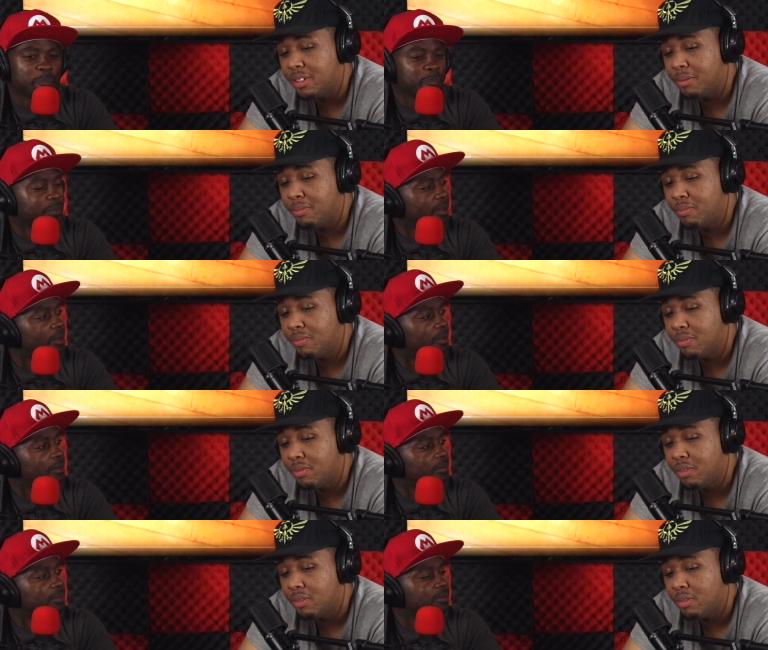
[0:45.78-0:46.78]
Speaker 1: some
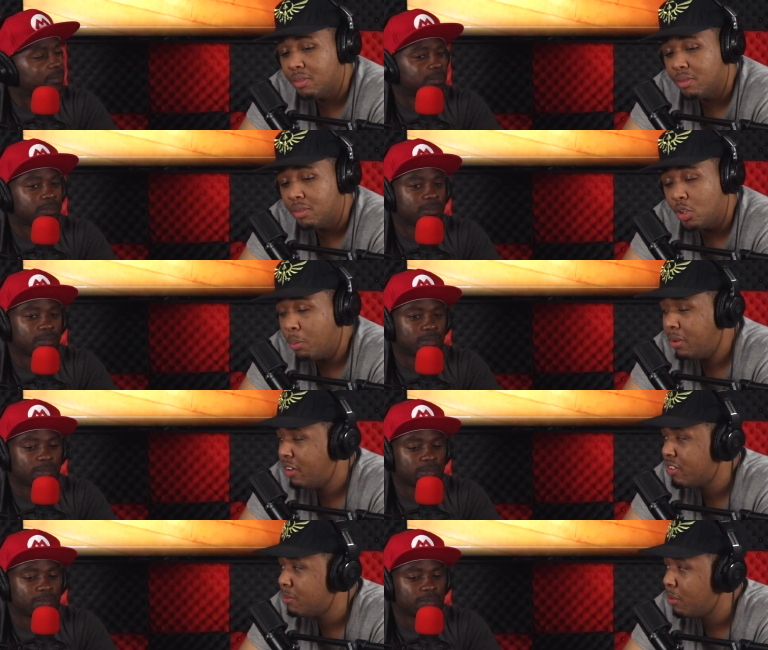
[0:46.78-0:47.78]
dope
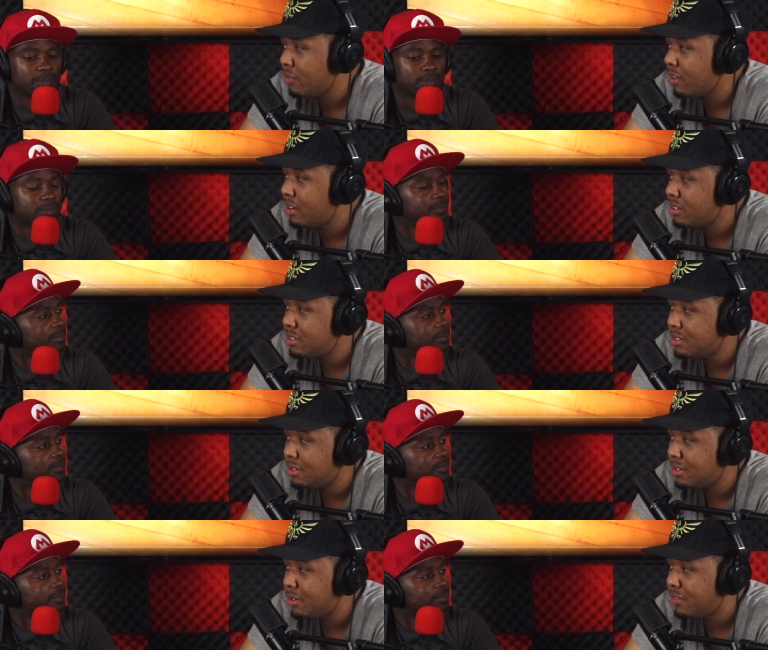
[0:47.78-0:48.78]
lyrics from both artists.
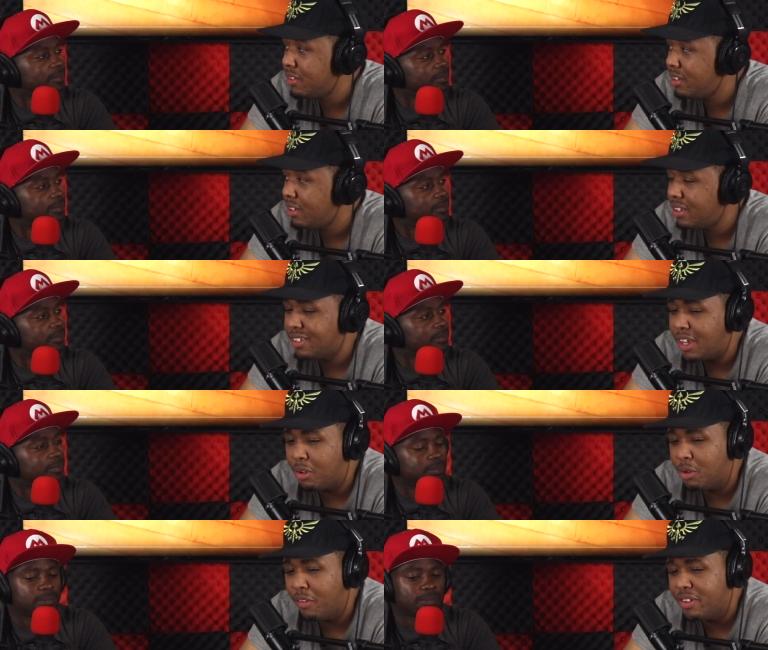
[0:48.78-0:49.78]
Hopefully, I
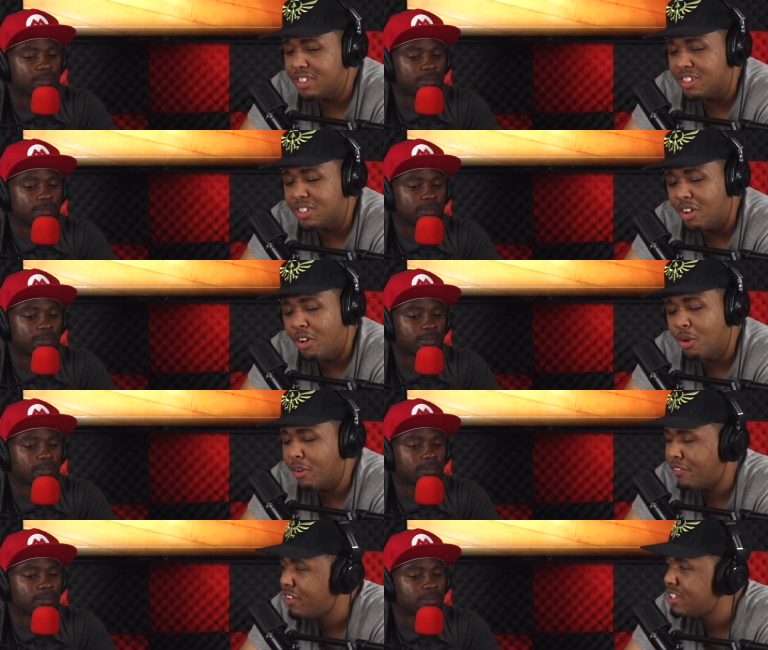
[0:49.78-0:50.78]
don't know if it's a song
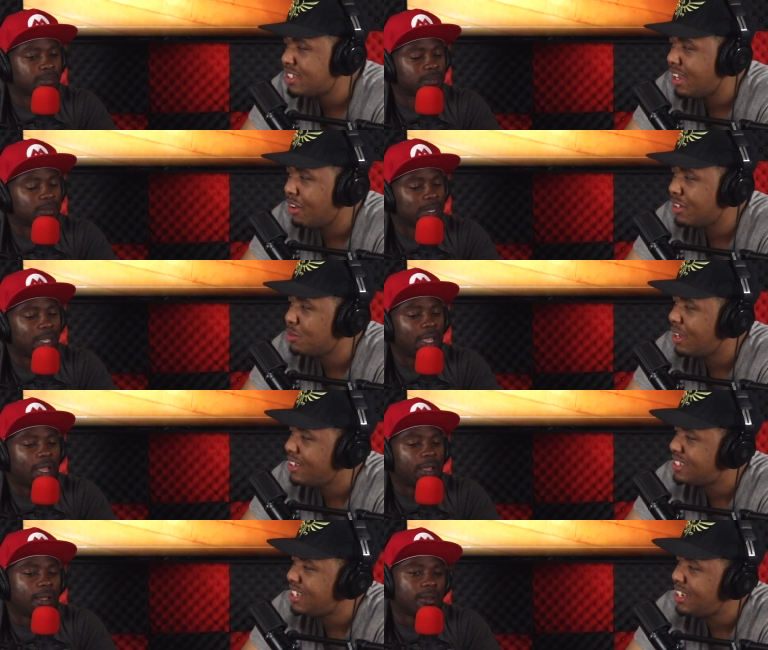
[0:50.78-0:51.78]
or a freestyle because what I
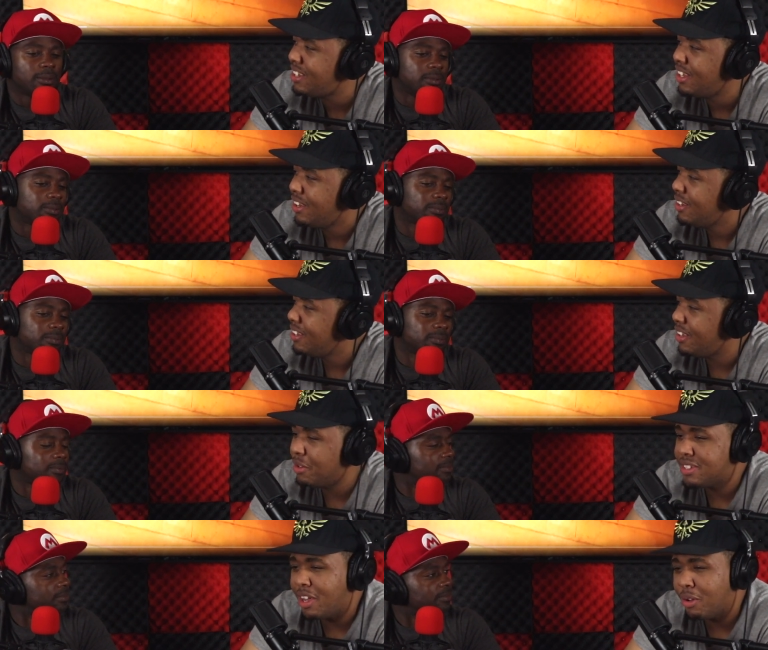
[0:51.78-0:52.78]
seen, it
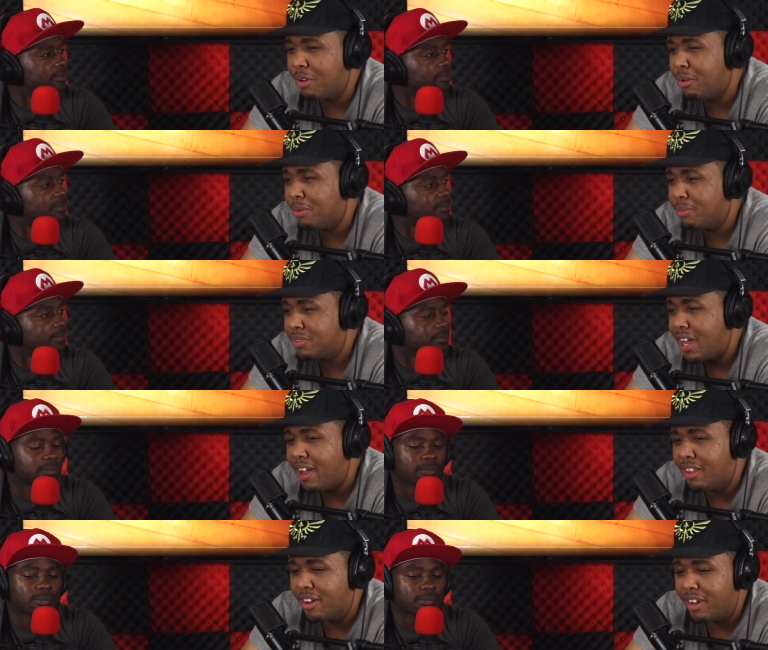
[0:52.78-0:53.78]
was like, oh,
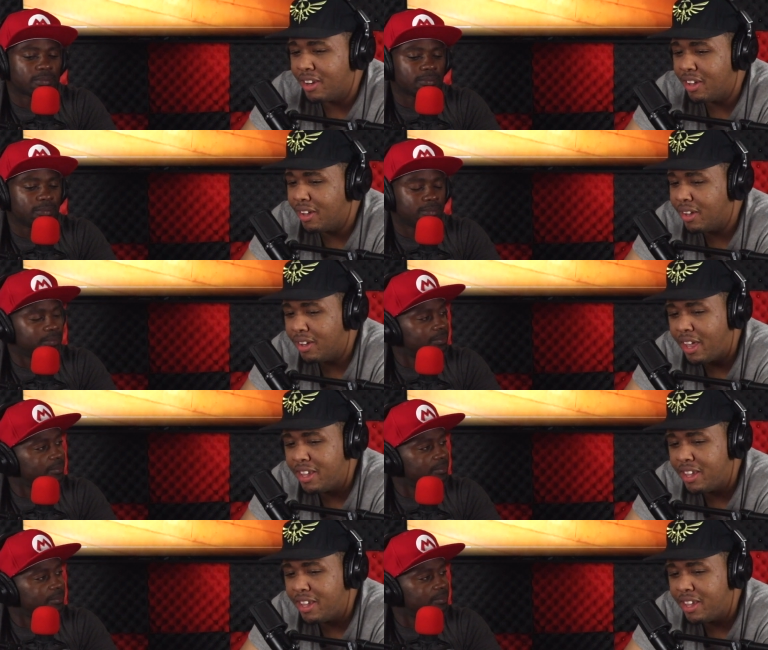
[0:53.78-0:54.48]
Tyler and uh,